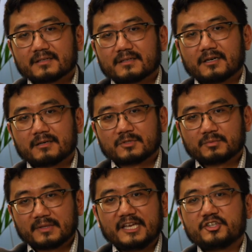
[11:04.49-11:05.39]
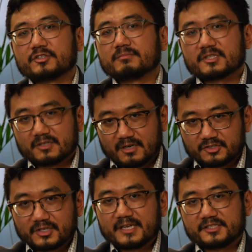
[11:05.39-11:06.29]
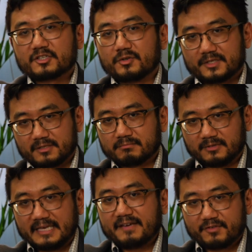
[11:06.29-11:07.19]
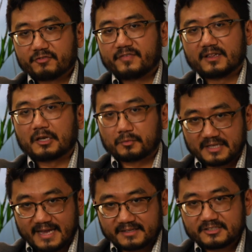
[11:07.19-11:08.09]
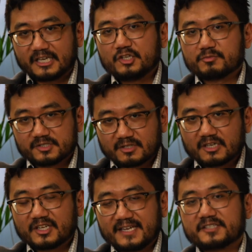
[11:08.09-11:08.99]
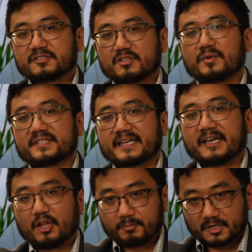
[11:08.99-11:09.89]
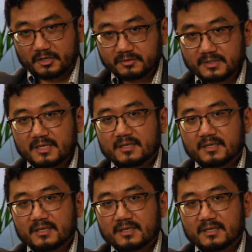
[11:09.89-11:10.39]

Well, each massage is going to leave you feeling relaxed. Each massage is going to help you.